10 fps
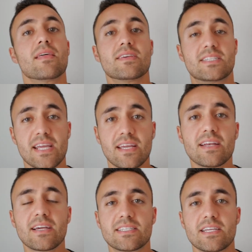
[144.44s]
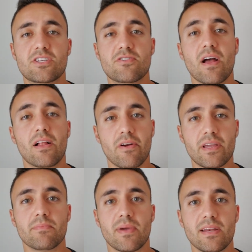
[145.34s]
The second accessory I'll
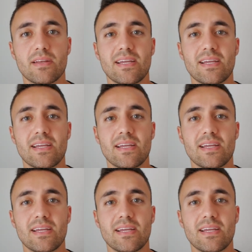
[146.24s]
recommend